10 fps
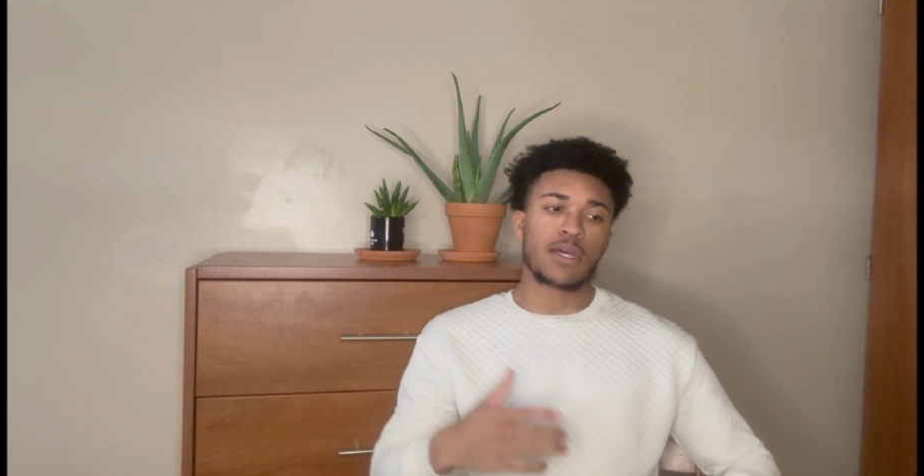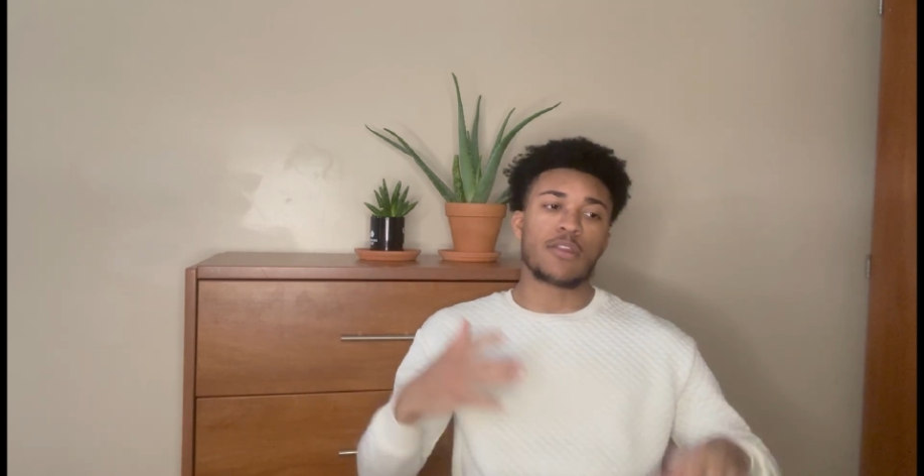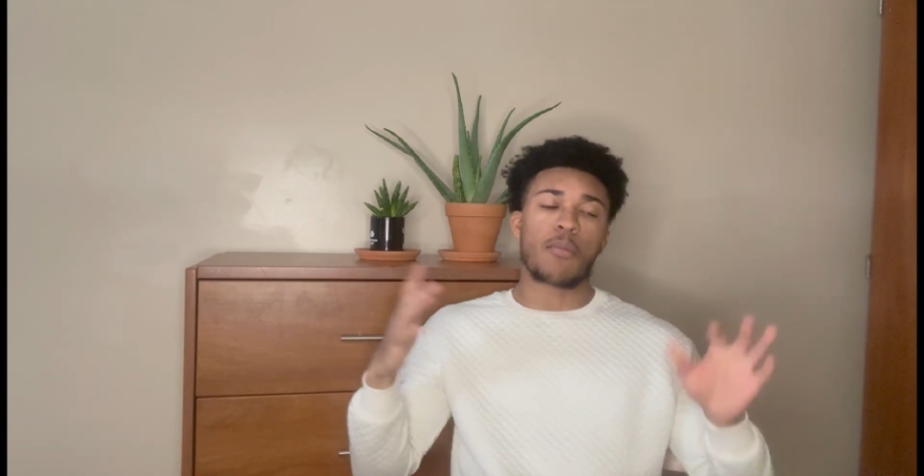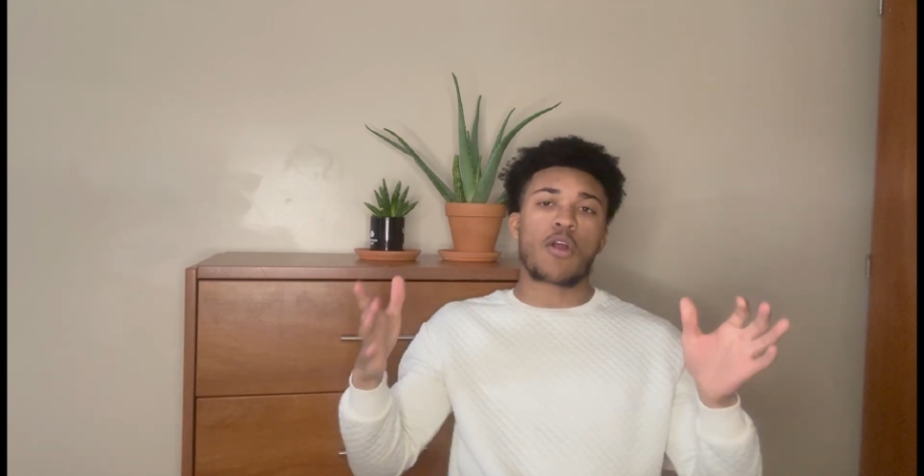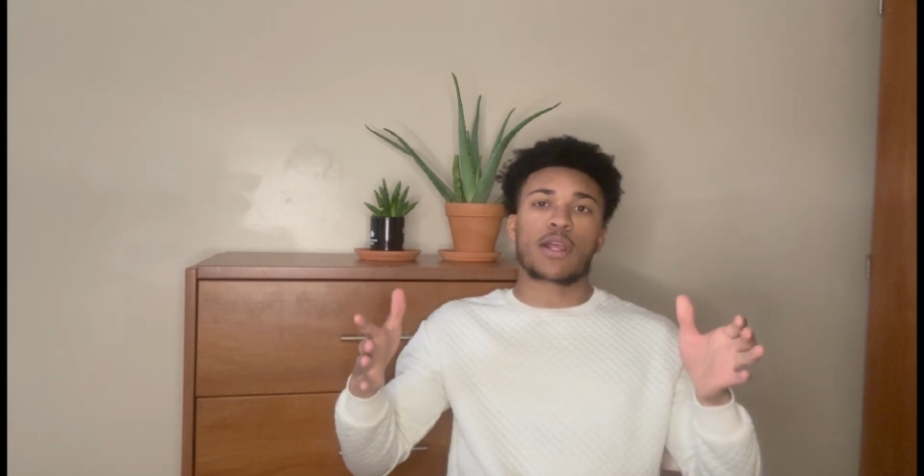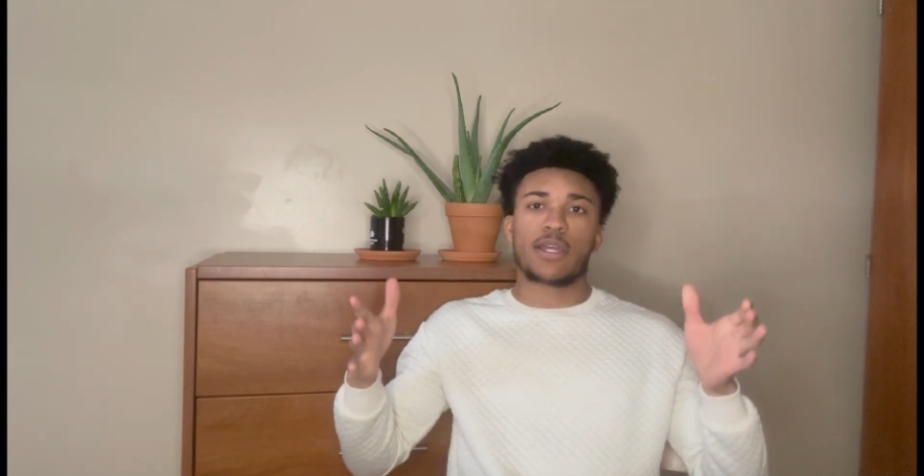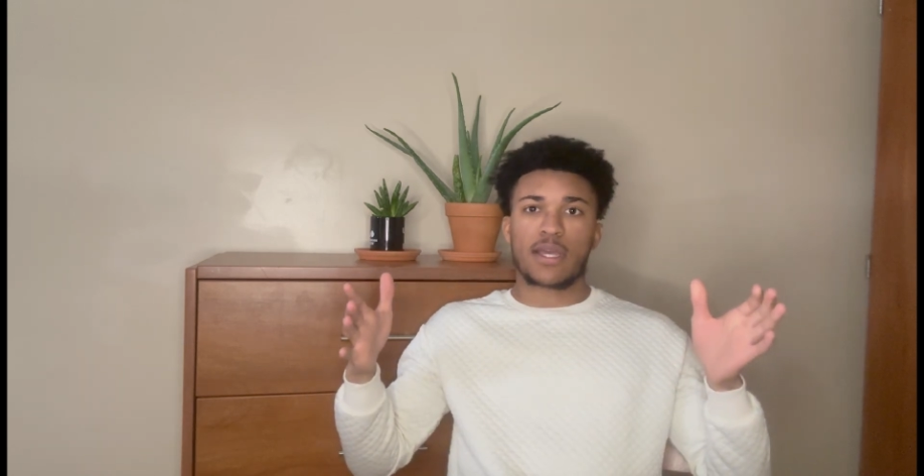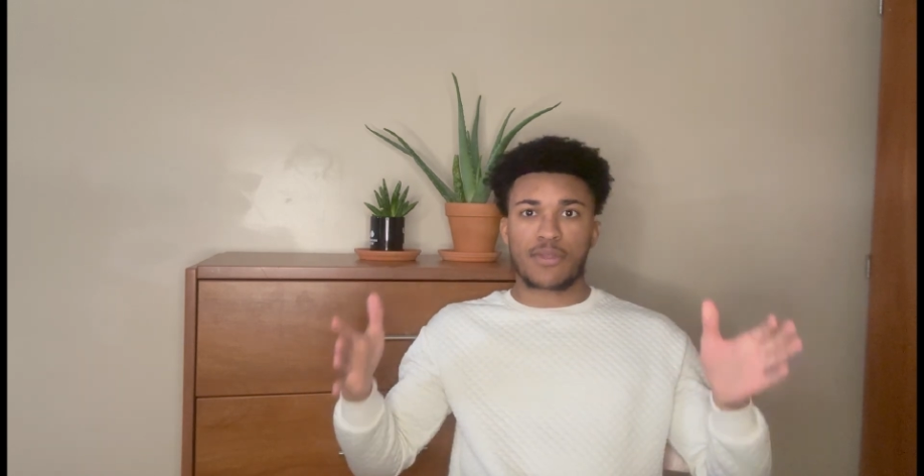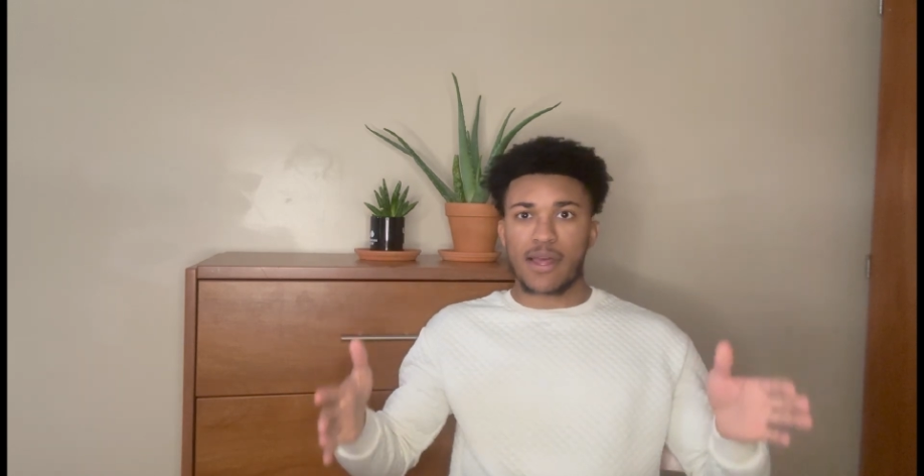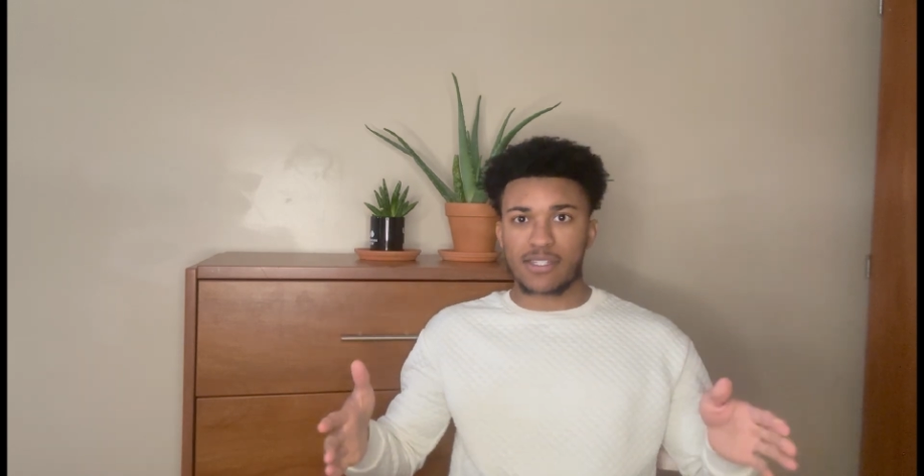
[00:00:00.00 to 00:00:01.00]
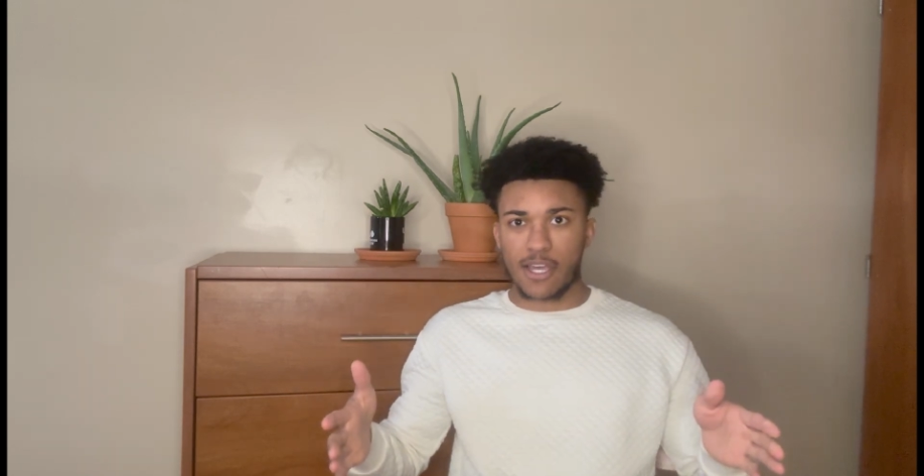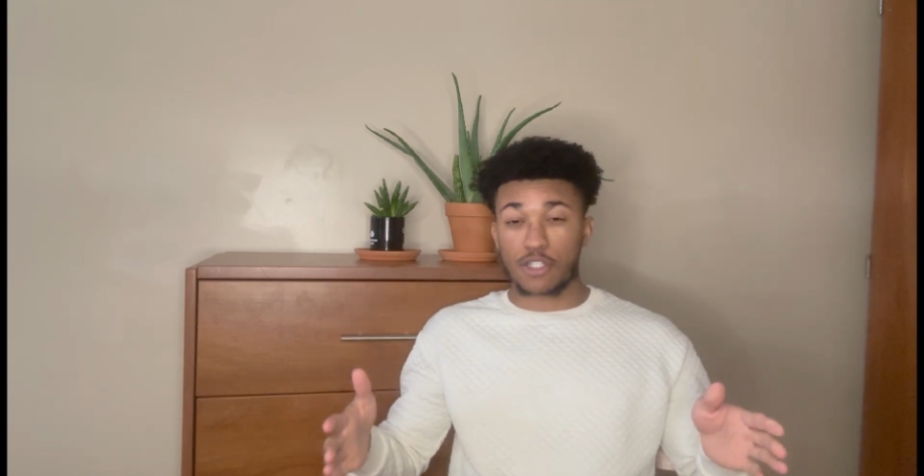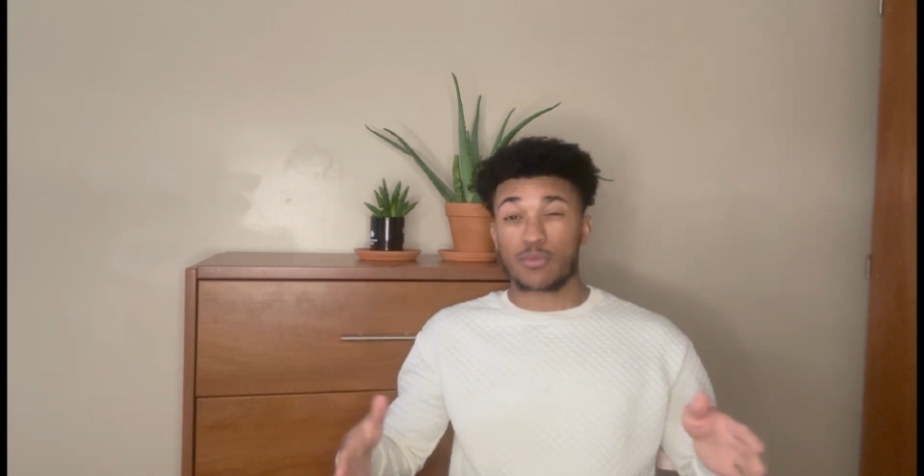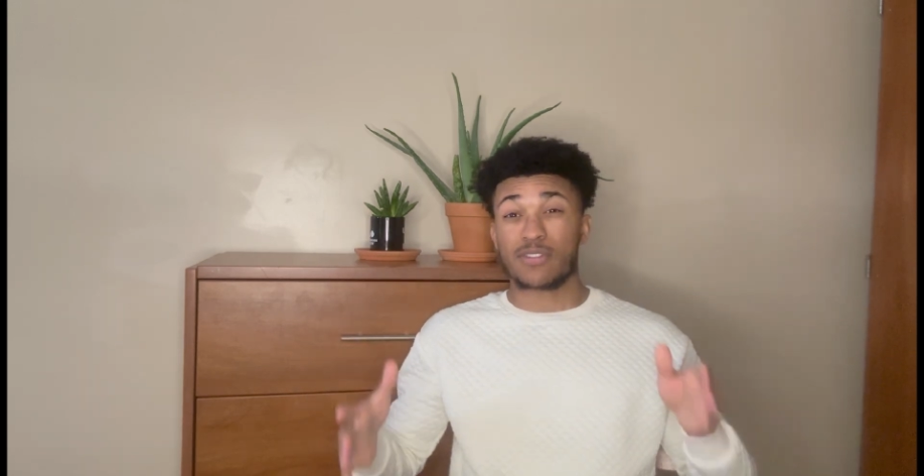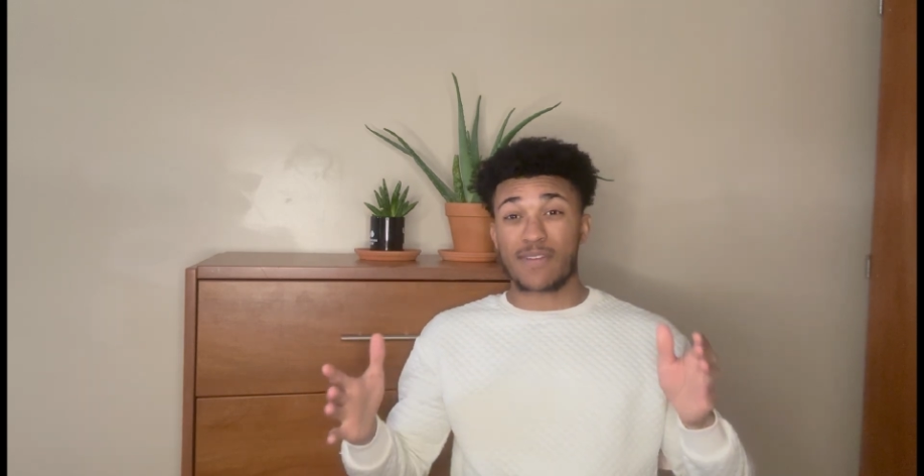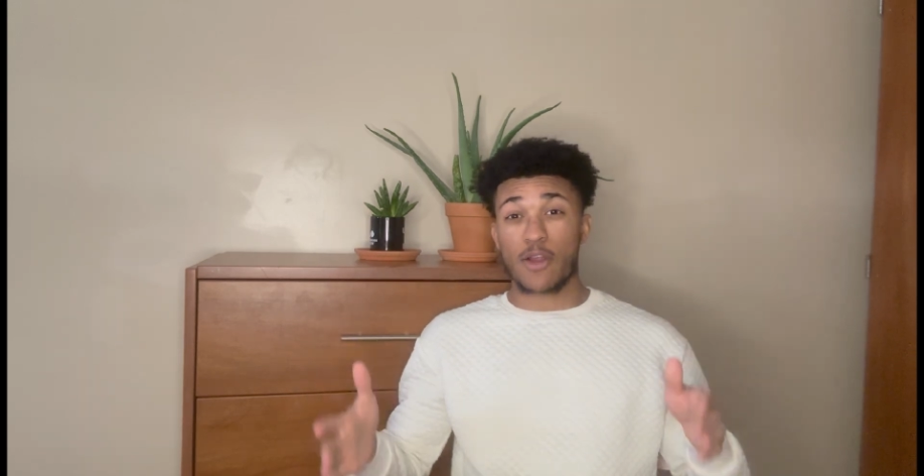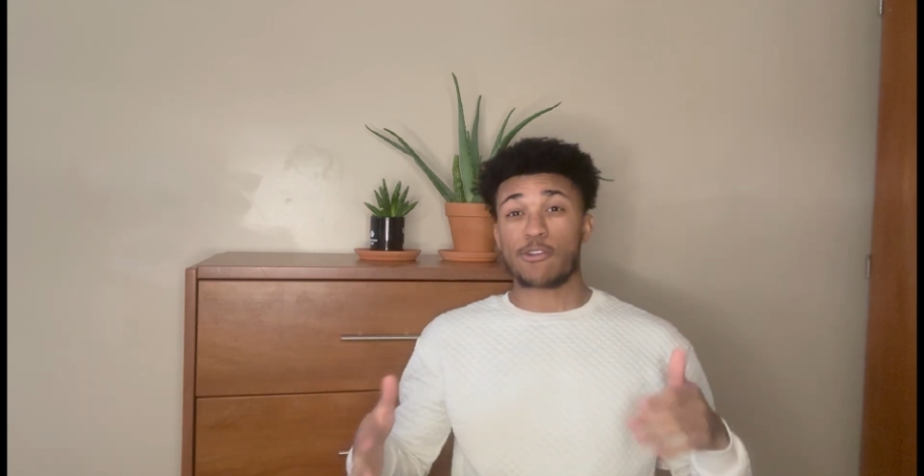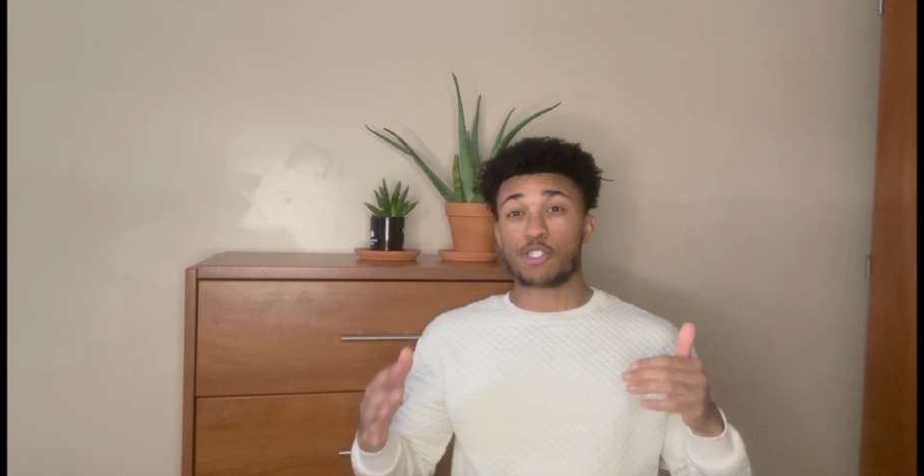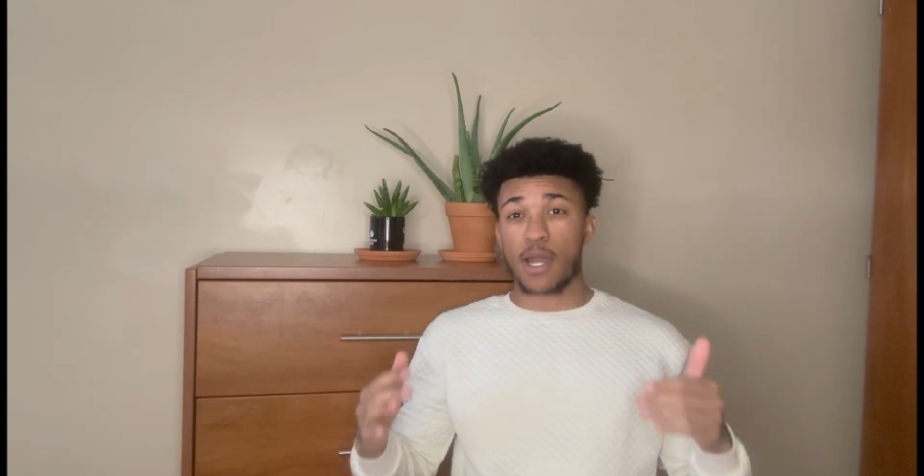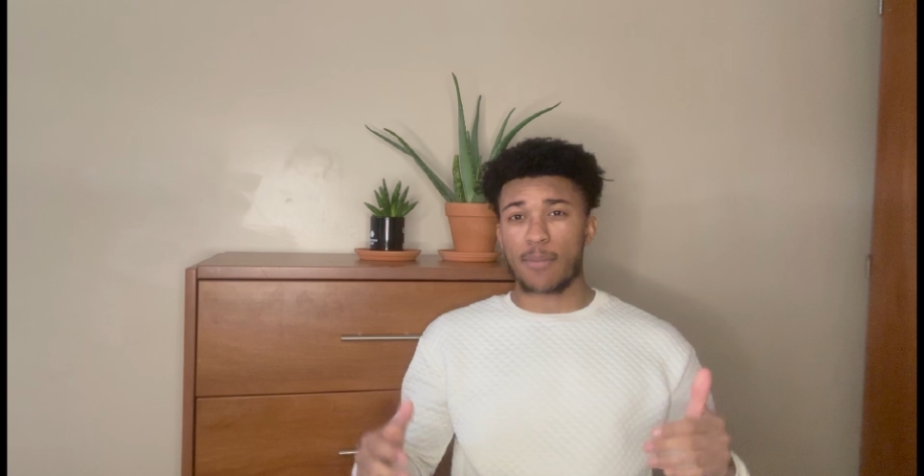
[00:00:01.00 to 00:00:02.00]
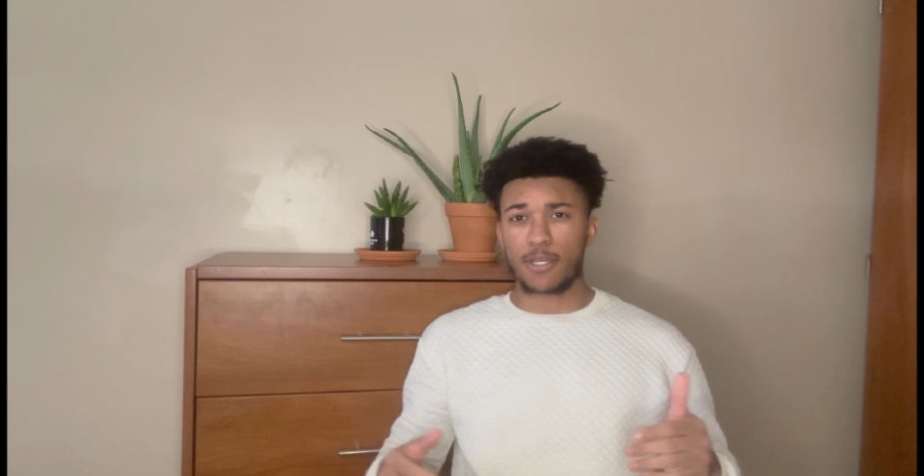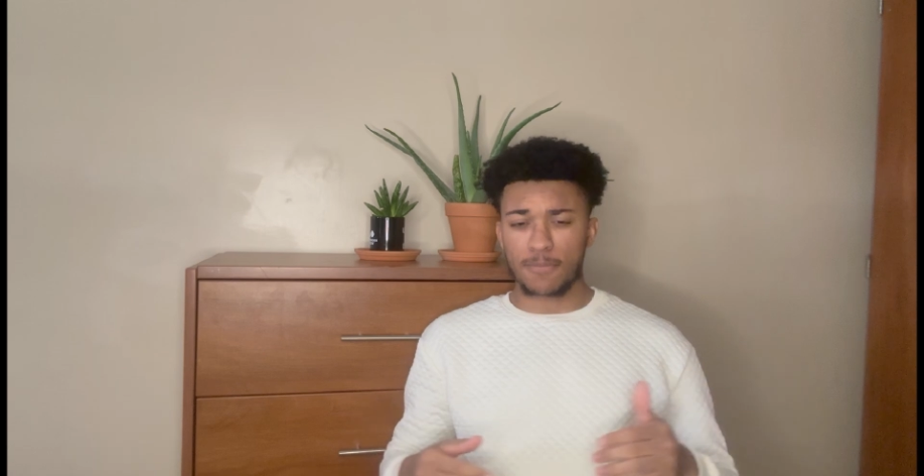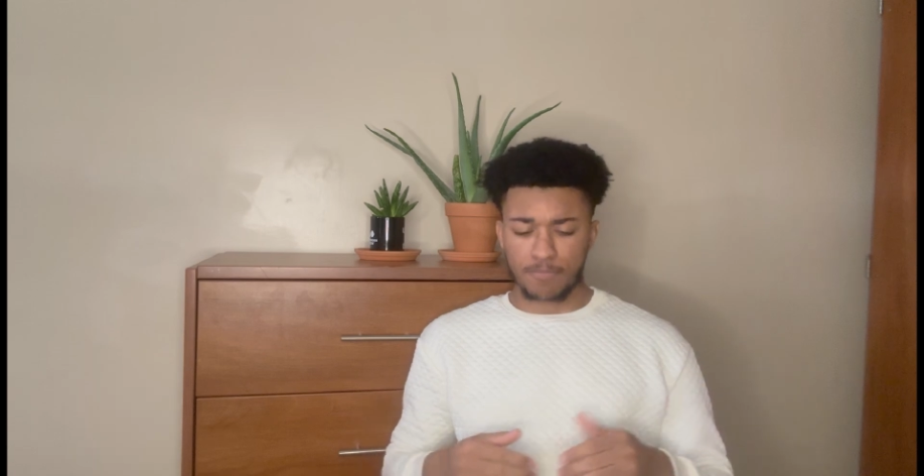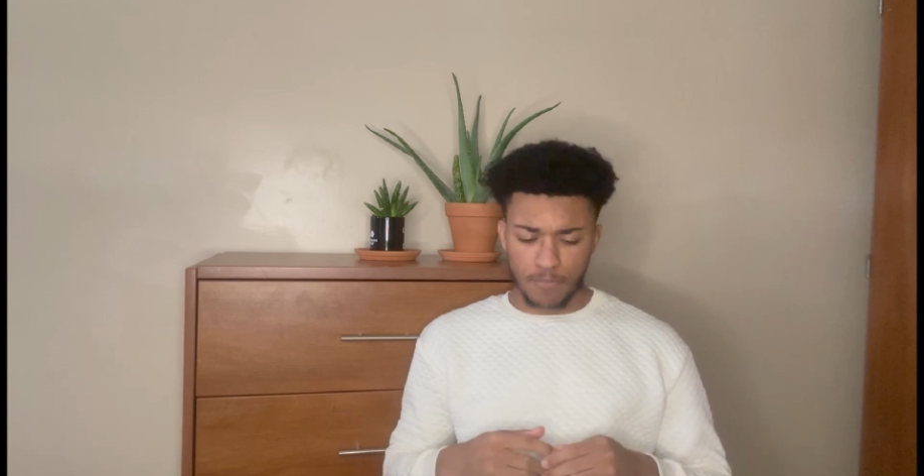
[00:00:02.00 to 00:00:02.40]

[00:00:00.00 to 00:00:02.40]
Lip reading: the market in that section was very choppy.